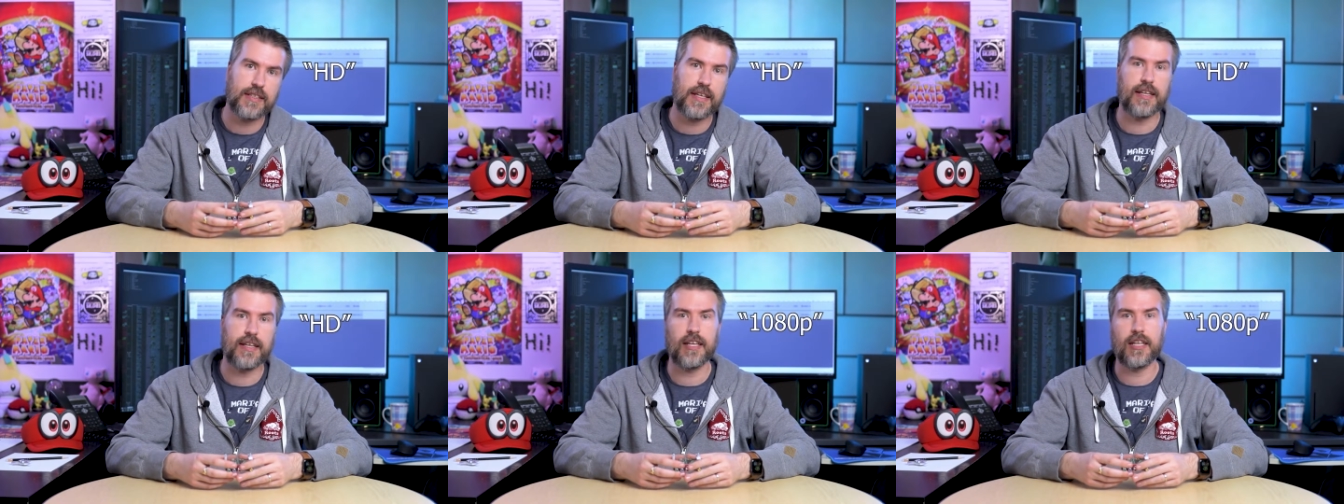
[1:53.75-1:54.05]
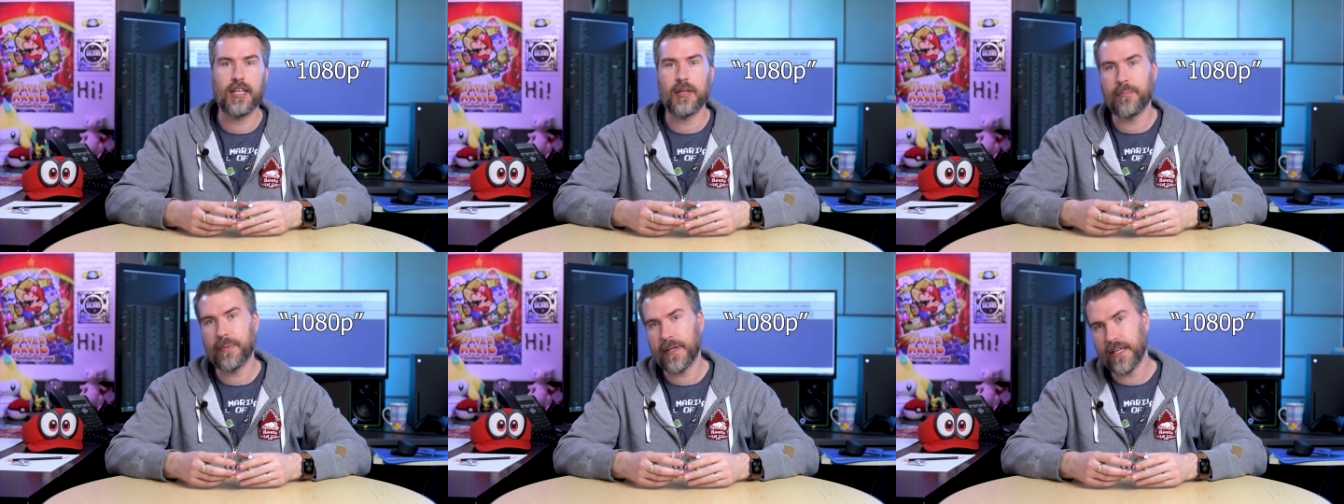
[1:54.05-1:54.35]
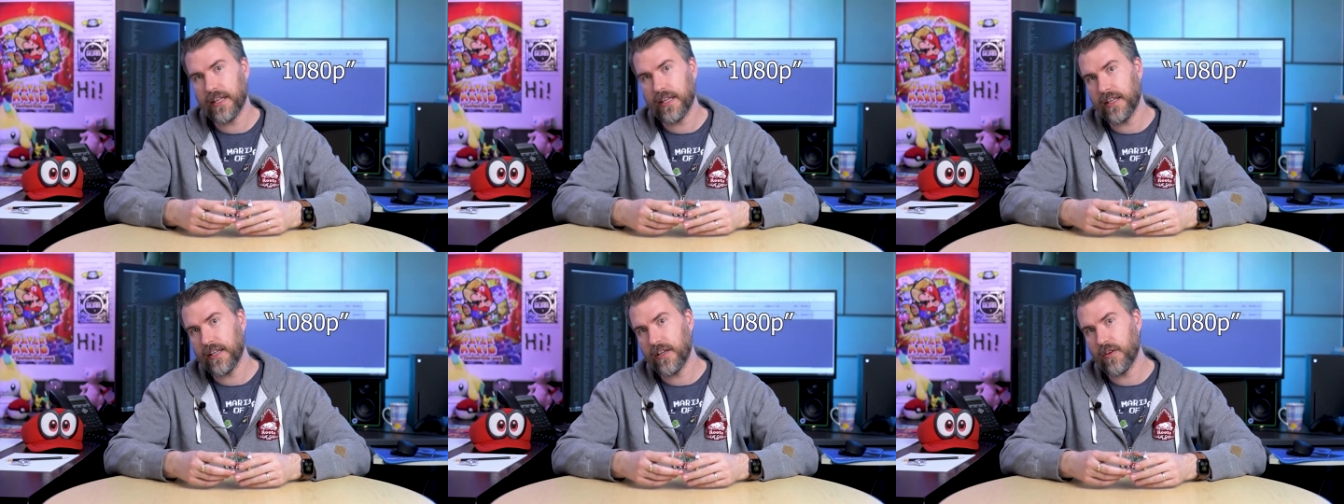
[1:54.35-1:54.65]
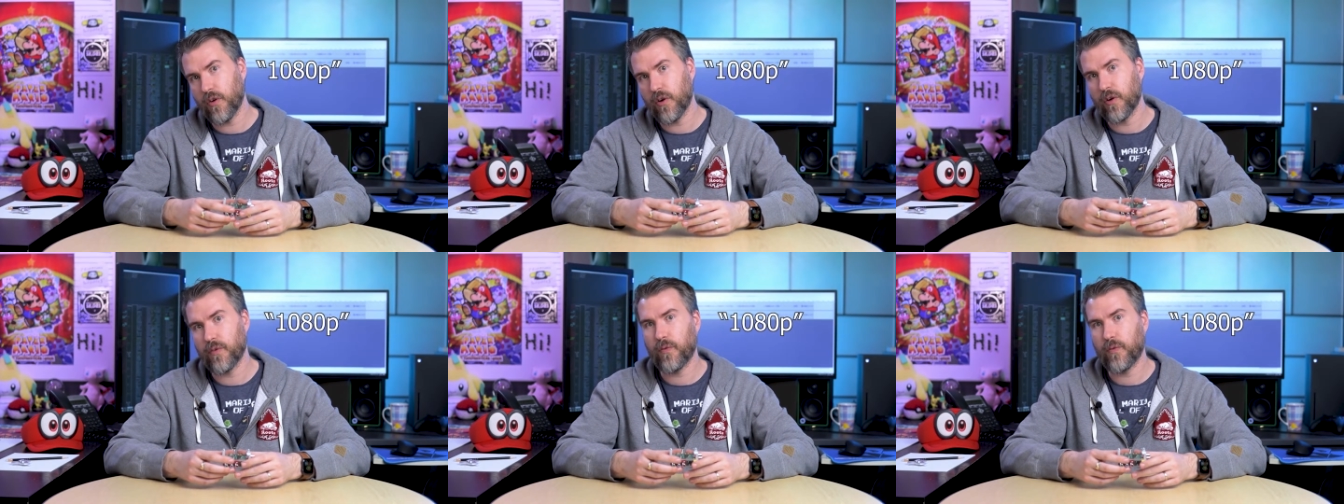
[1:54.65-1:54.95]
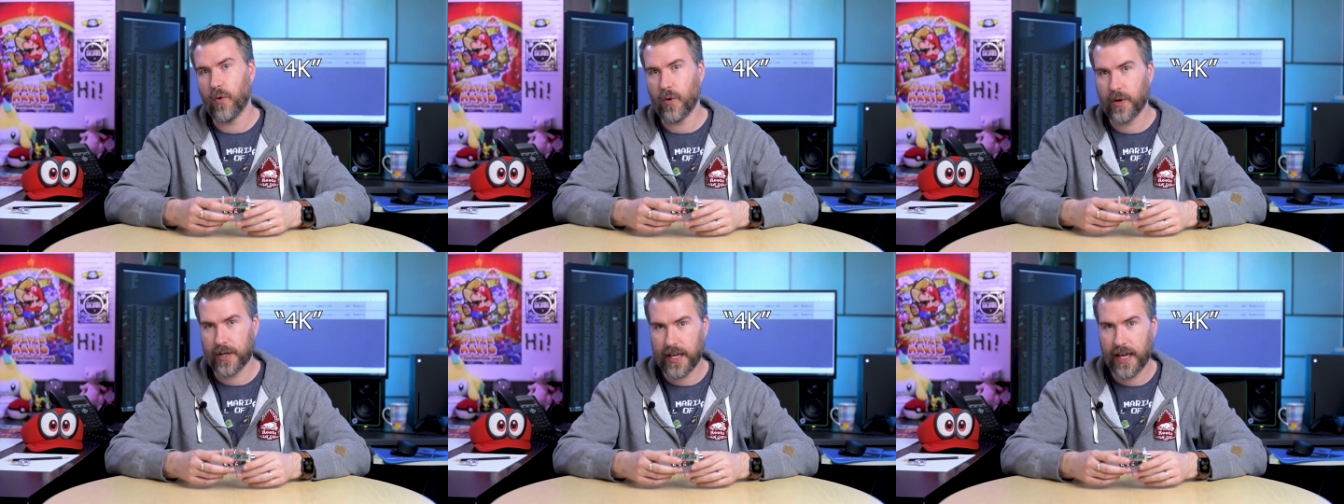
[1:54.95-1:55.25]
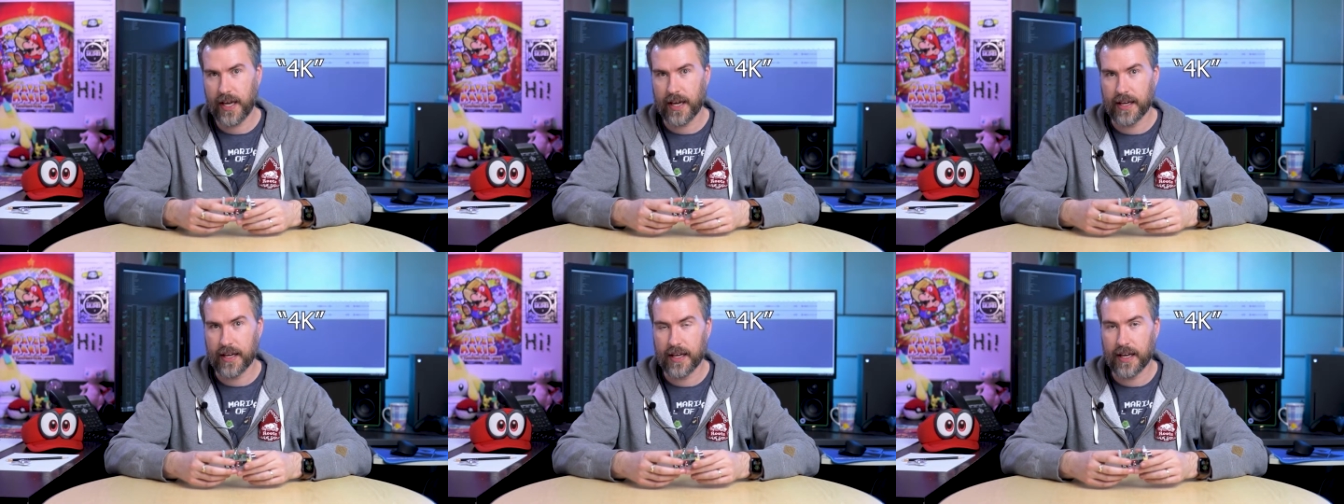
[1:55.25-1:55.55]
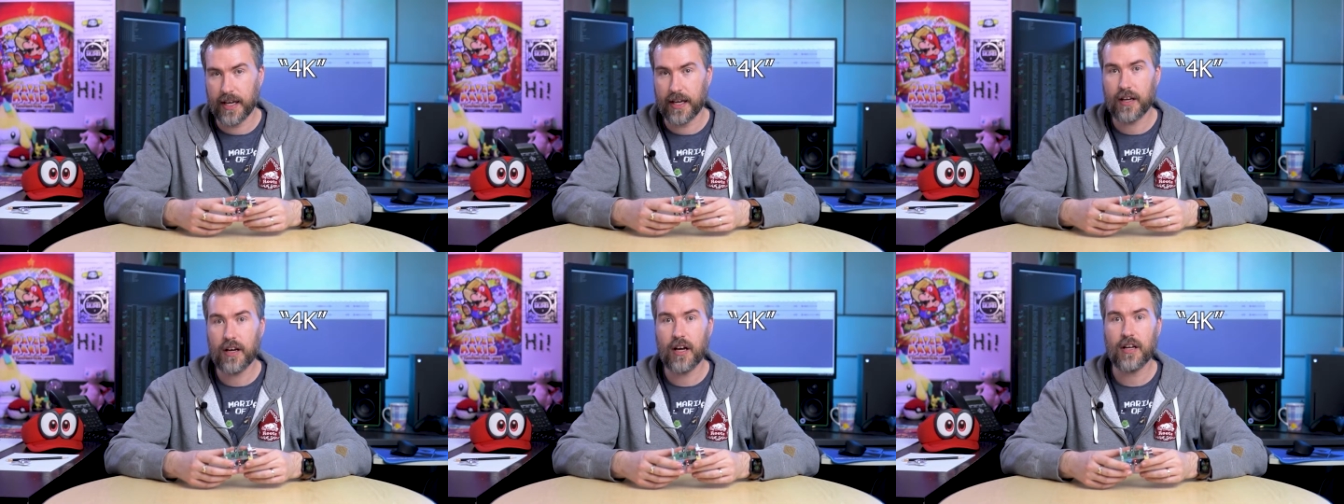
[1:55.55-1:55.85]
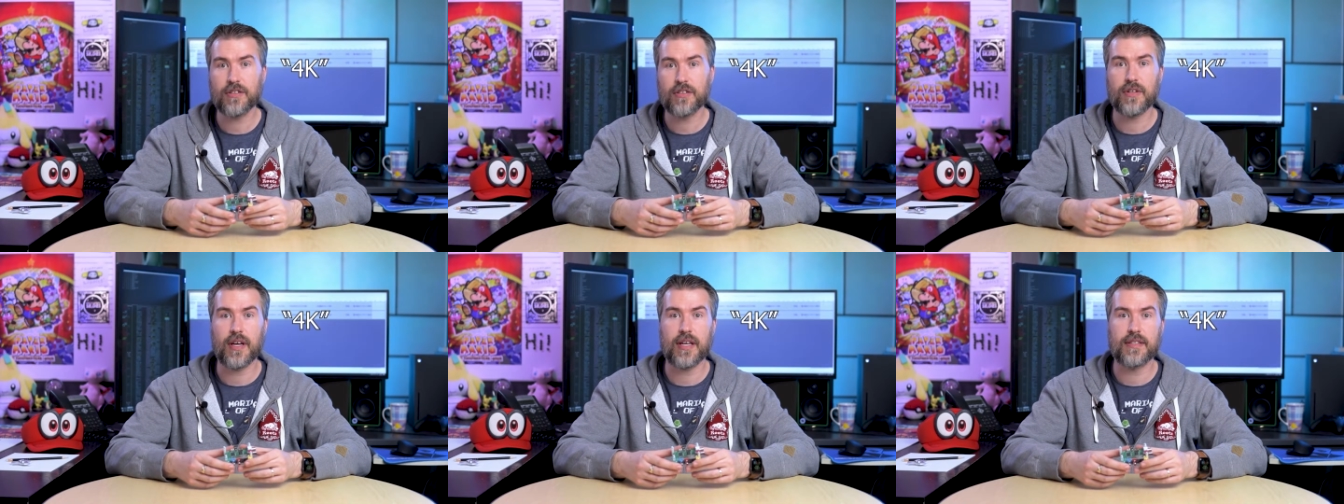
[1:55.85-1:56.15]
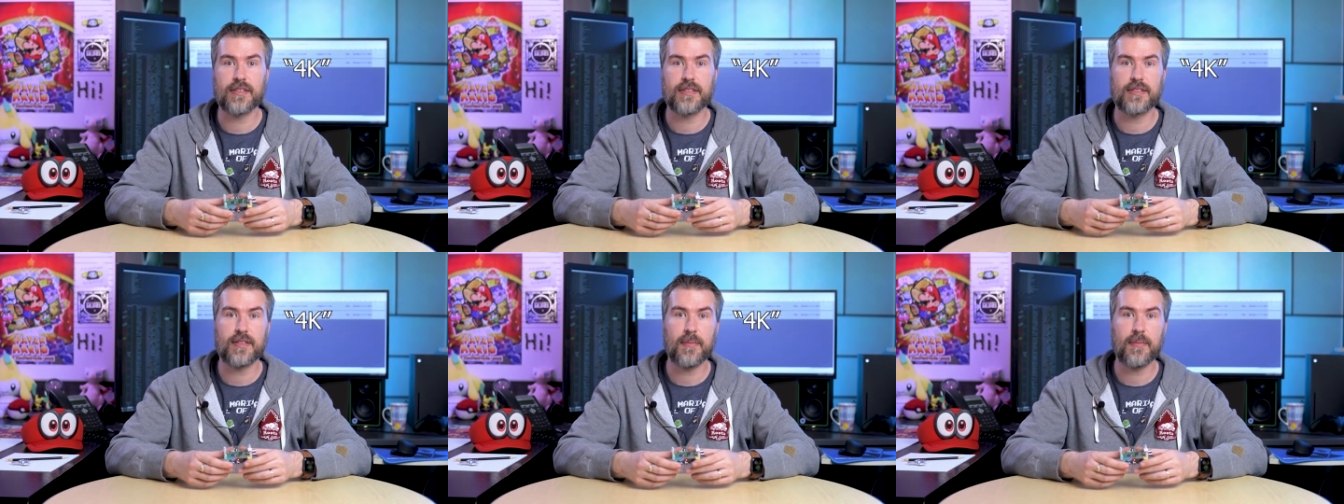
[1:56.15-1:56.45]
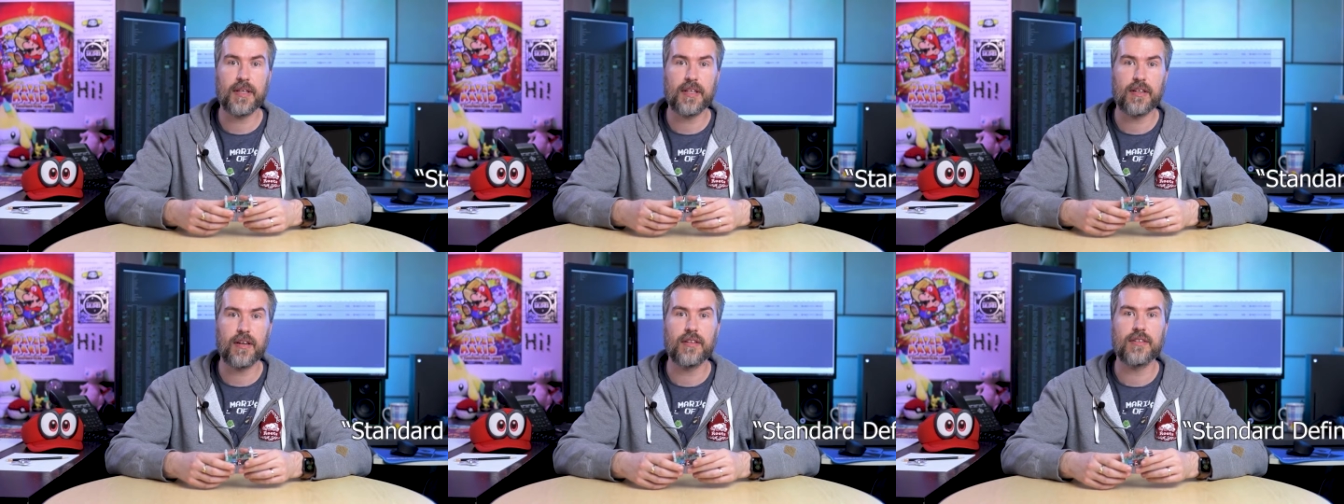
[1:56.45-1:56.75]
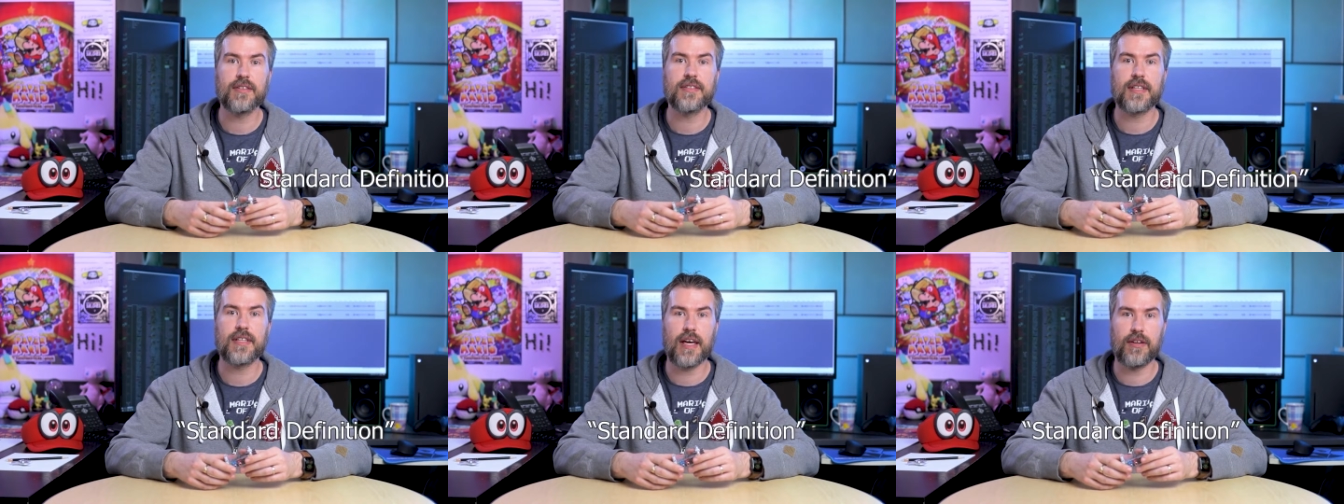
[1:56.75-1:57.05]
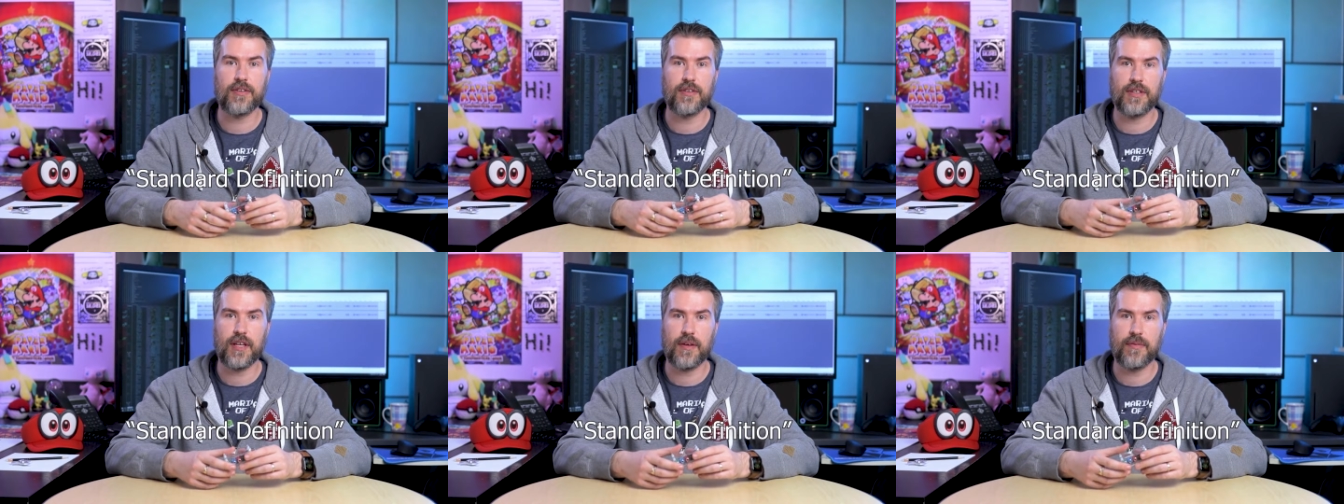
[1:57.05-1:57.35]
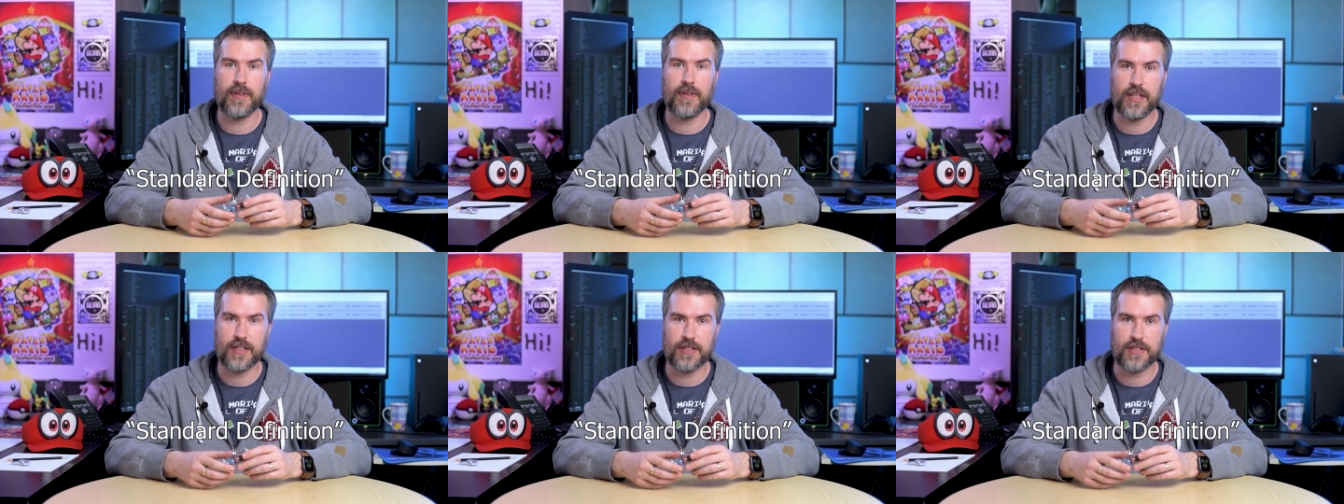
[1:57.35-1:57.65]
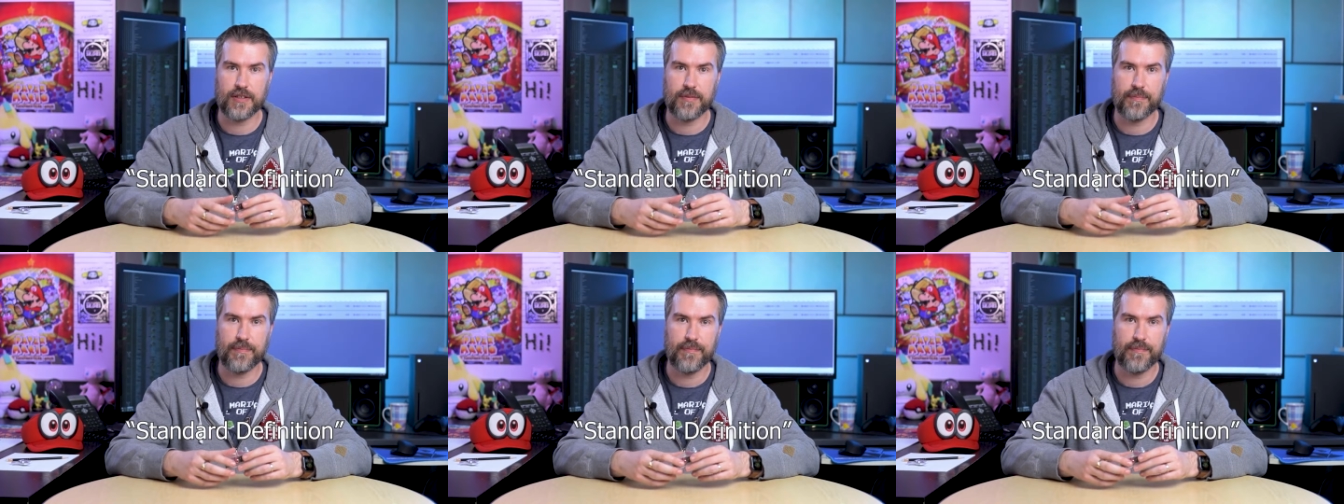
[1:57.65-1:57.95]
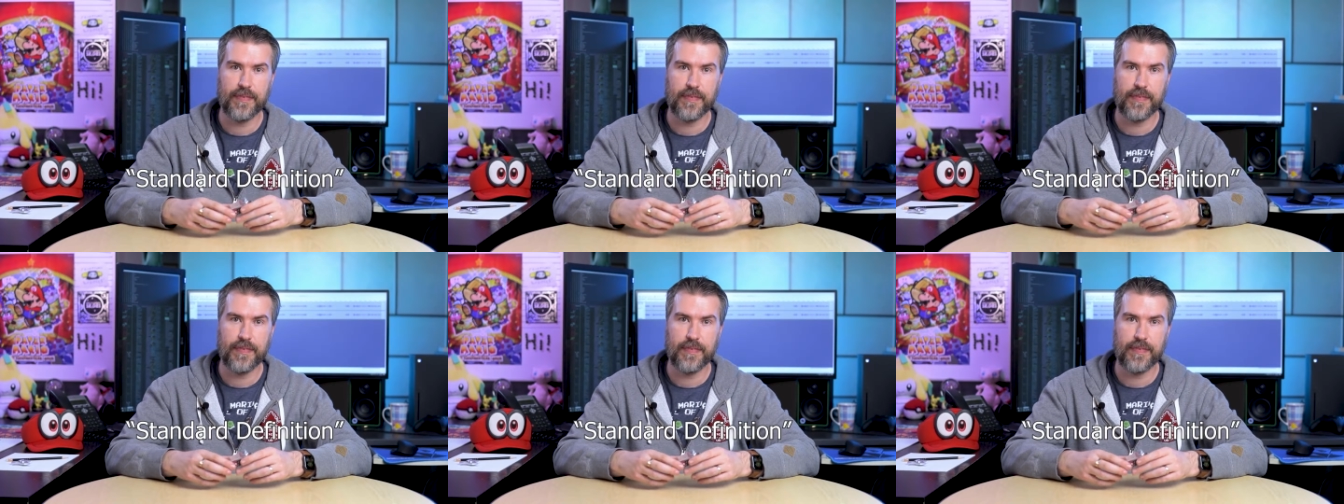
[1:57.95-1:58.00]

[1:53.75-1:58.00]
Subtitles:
1080p, or 4K, in contrast to something called standard definition.